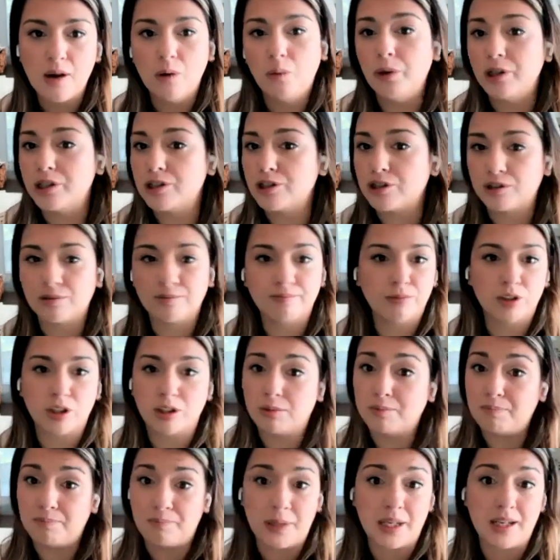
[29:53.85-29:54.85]
which
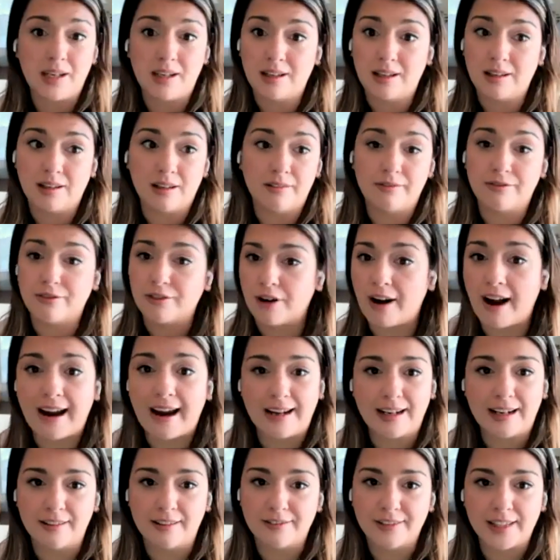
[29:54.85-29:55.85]
could be a
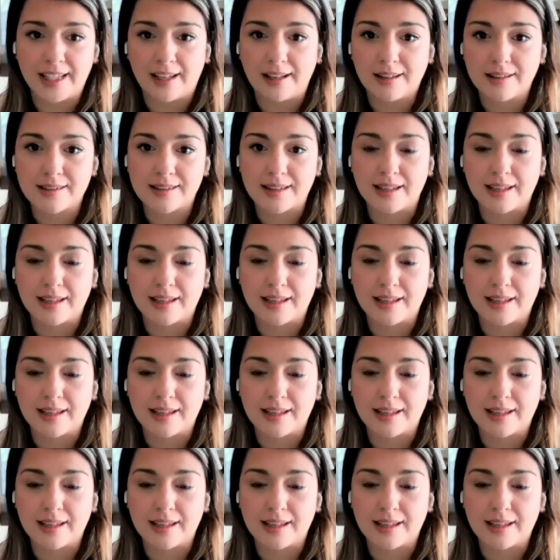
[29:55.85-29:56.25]
variety of things.